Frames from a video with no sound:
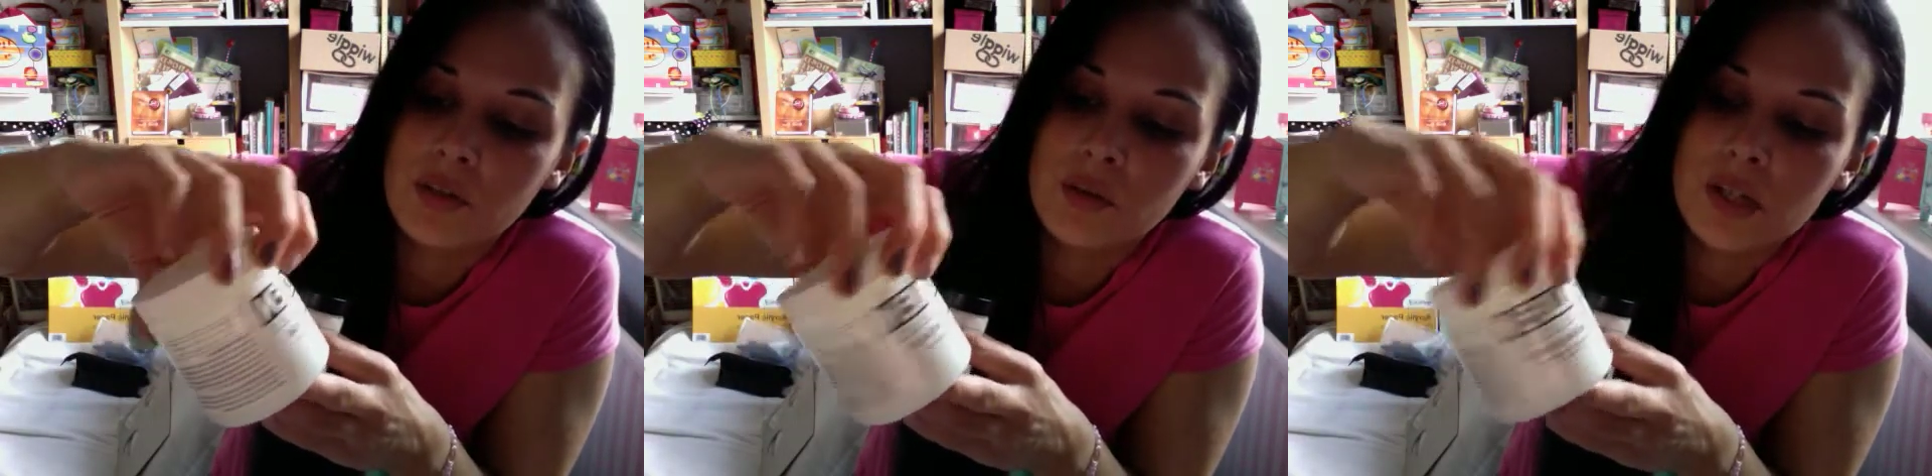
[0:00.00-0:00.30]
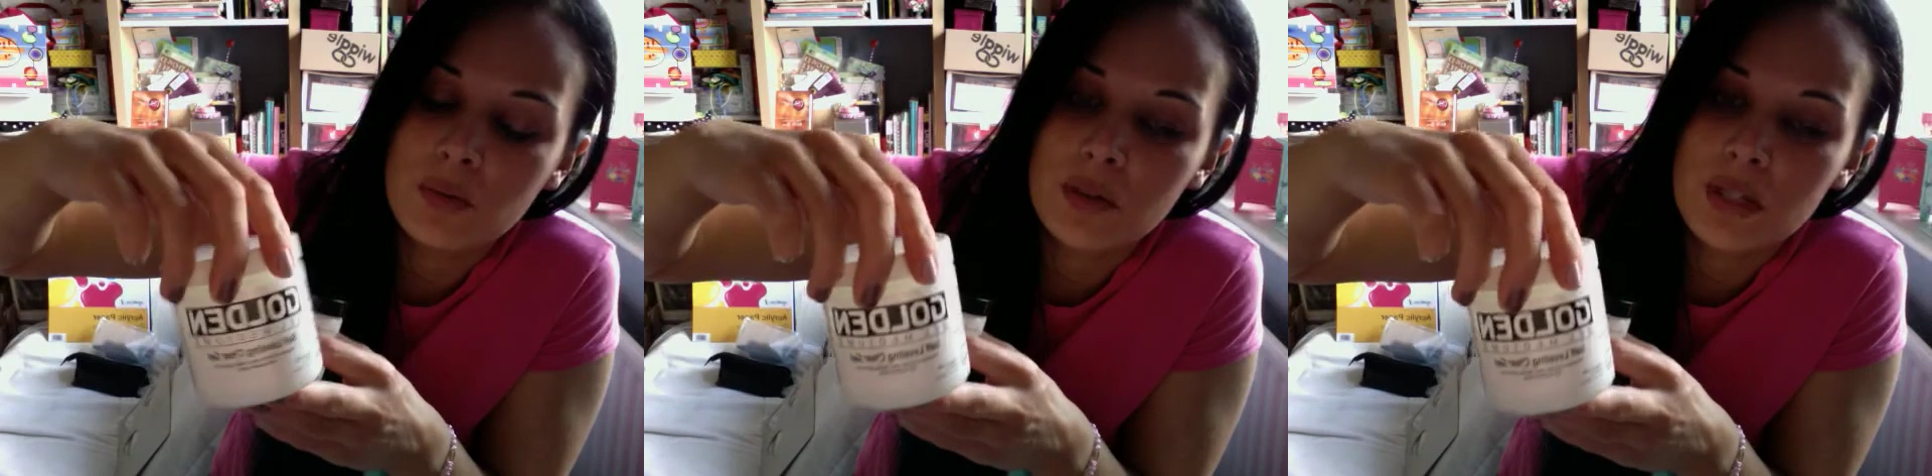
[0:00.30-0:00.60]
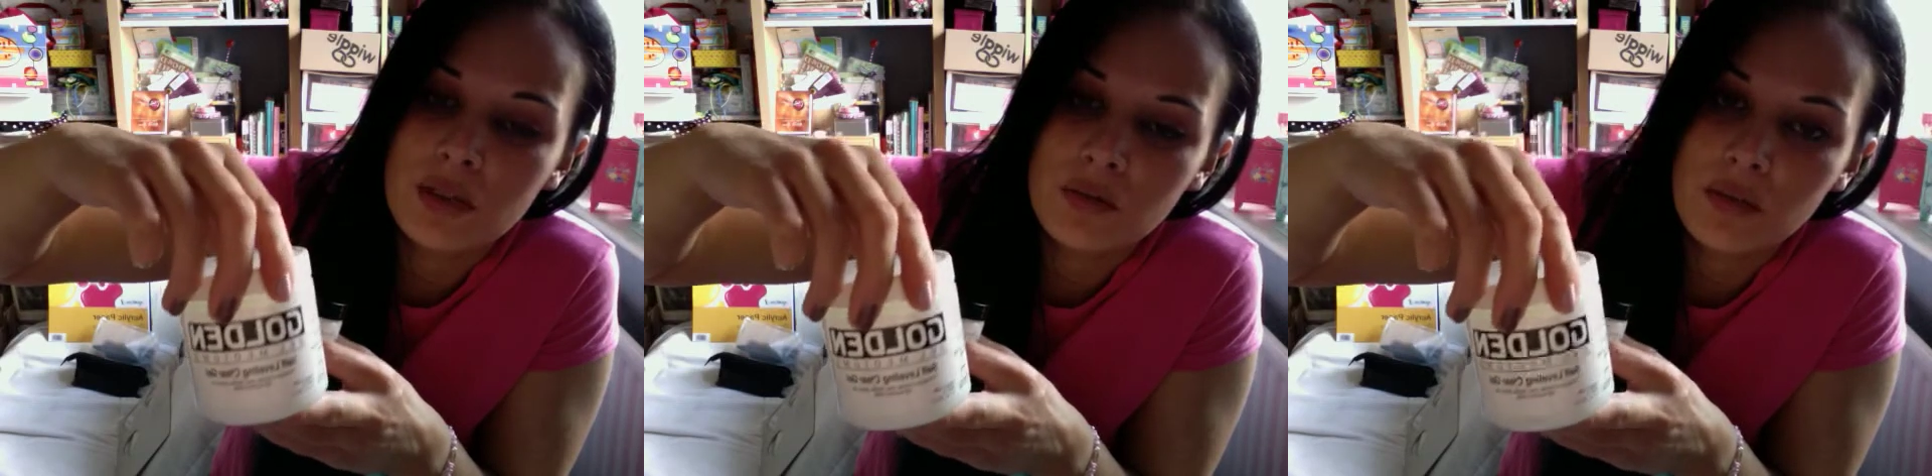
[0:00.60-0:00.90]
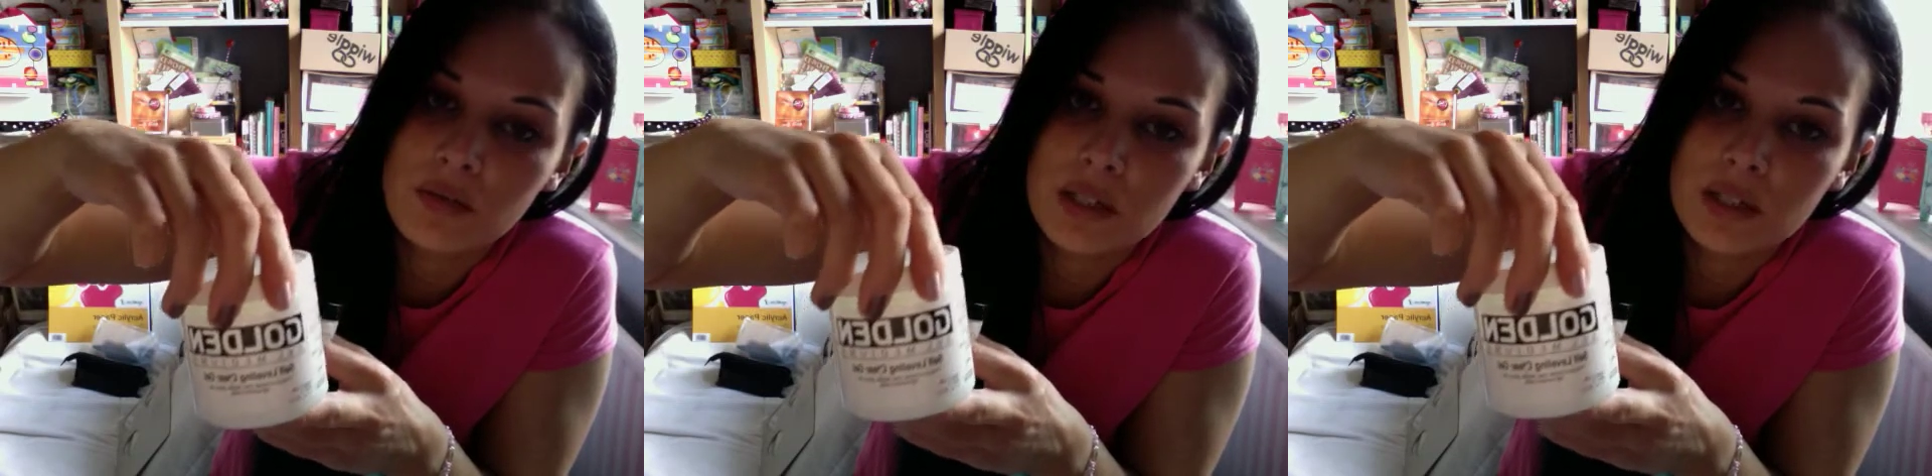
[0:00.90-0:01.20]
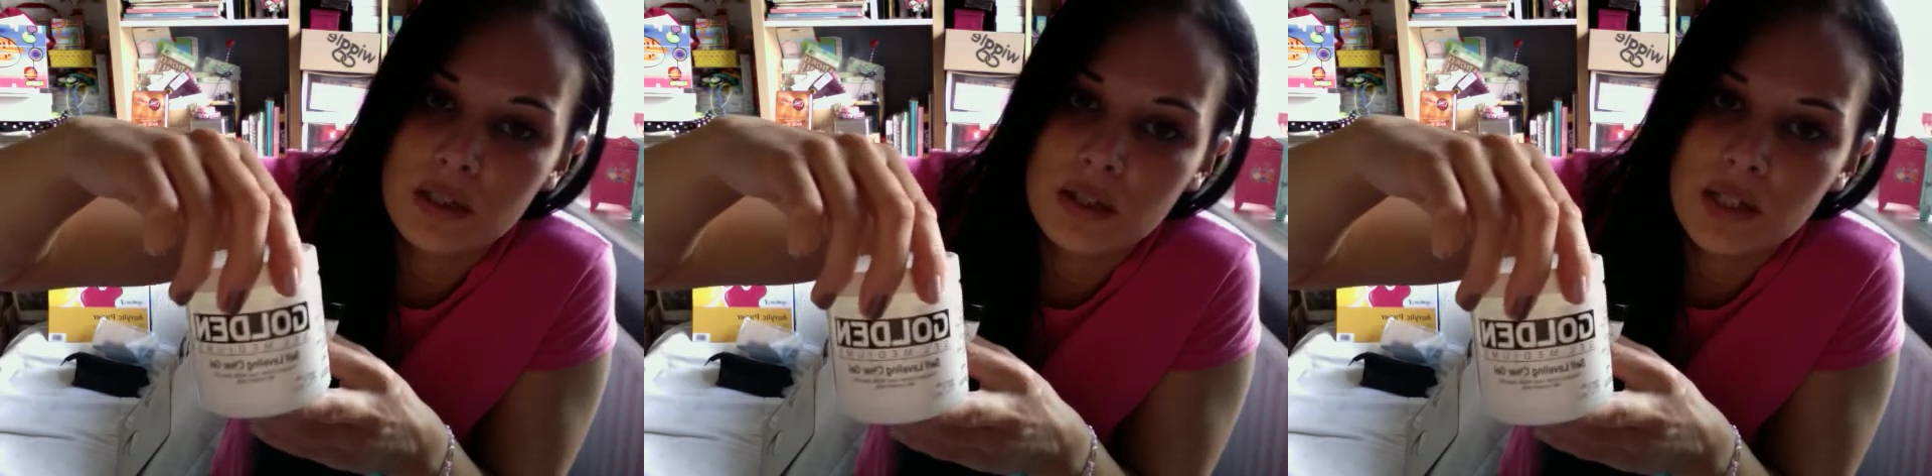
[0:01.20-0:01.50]
or this one
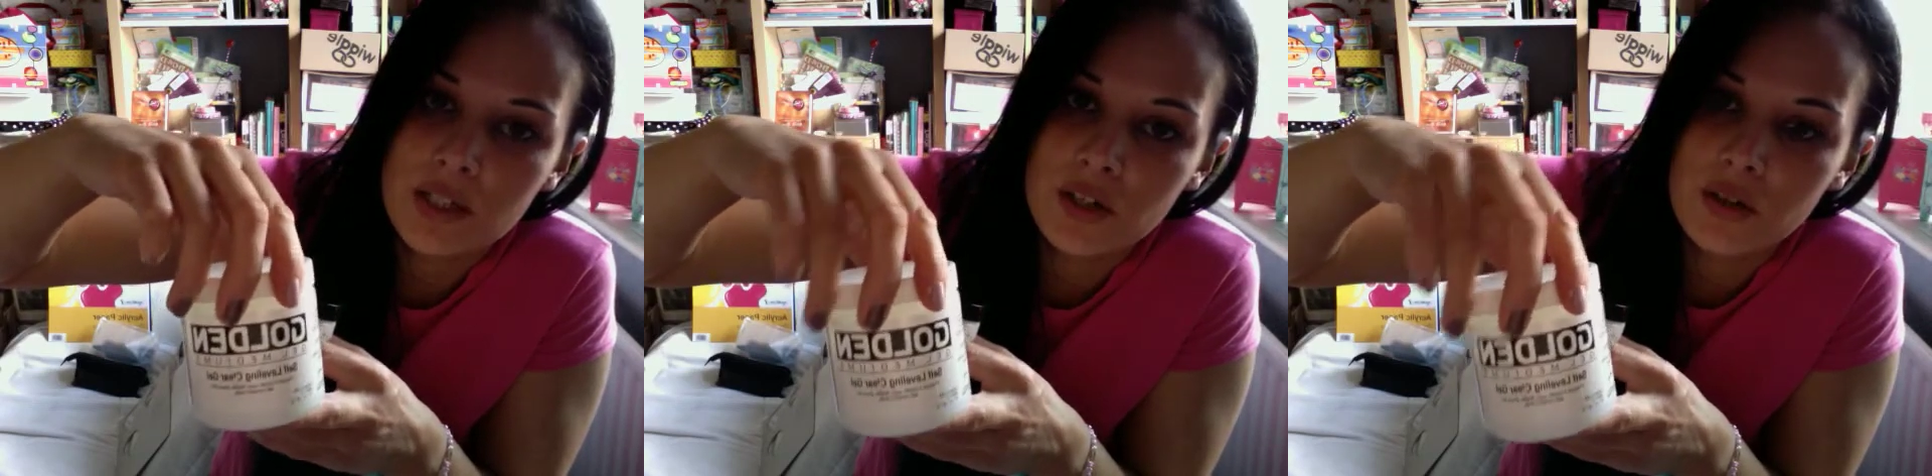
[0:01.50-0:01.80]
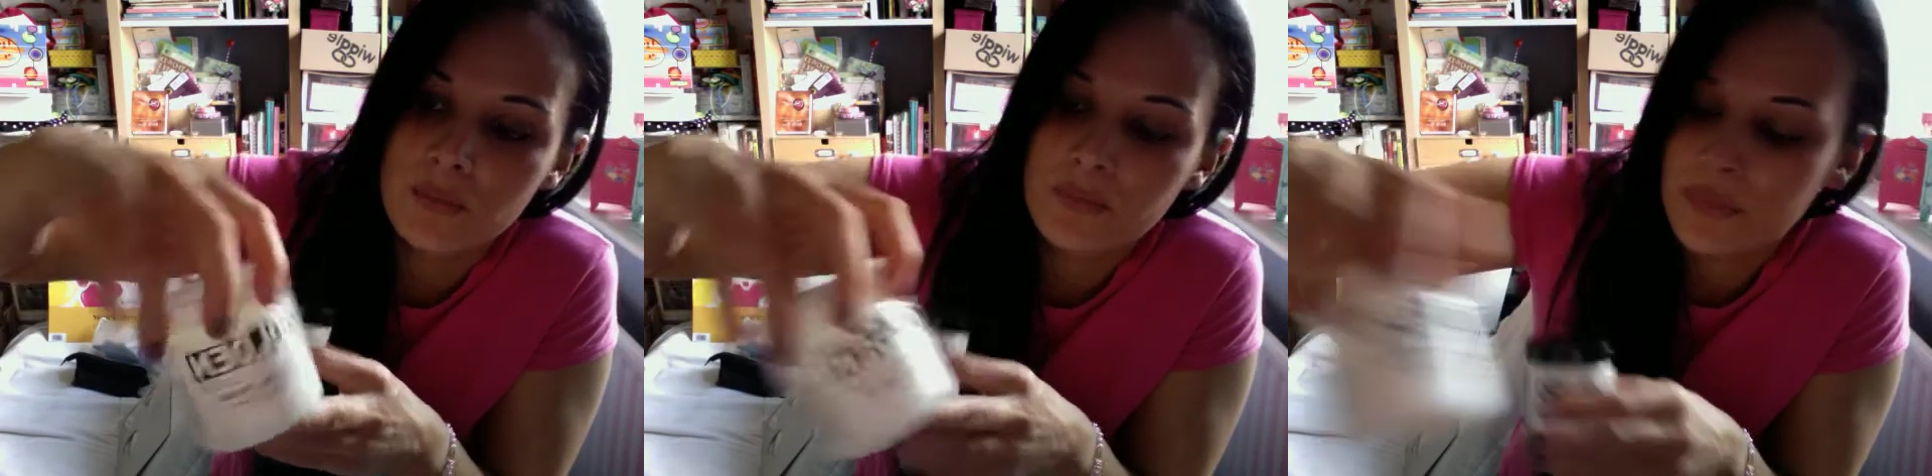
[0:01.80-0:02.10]
self-leveling clear gel.